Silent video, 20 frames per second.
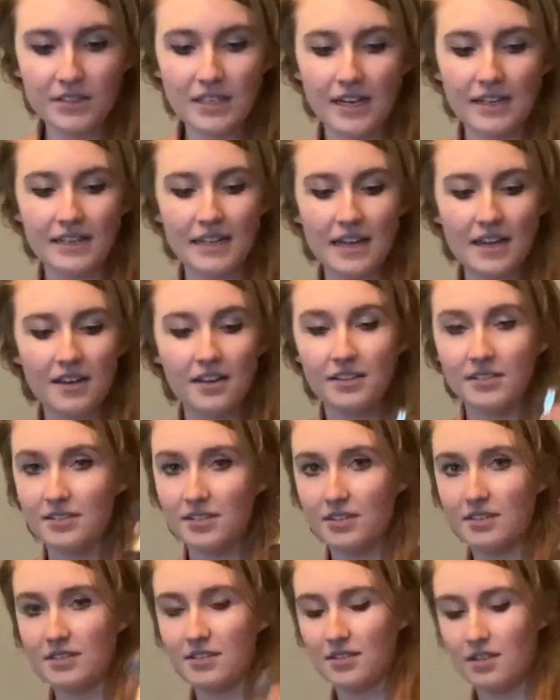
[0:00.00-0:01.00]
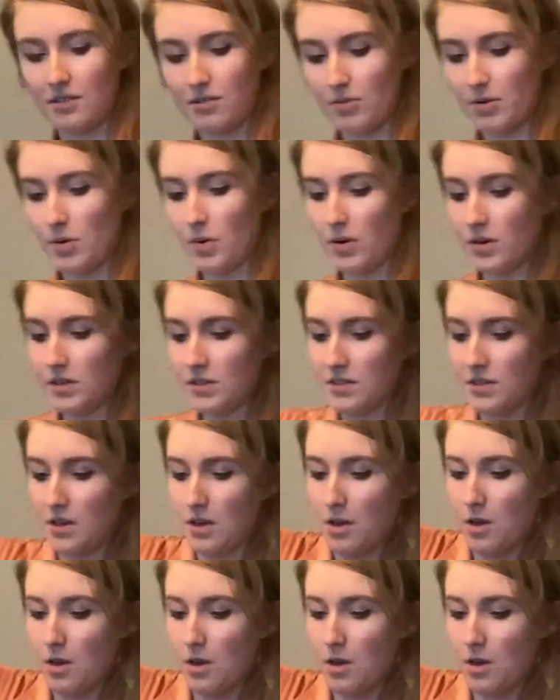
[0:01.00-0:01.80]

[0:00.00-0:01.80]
technique. So this is the 3/4.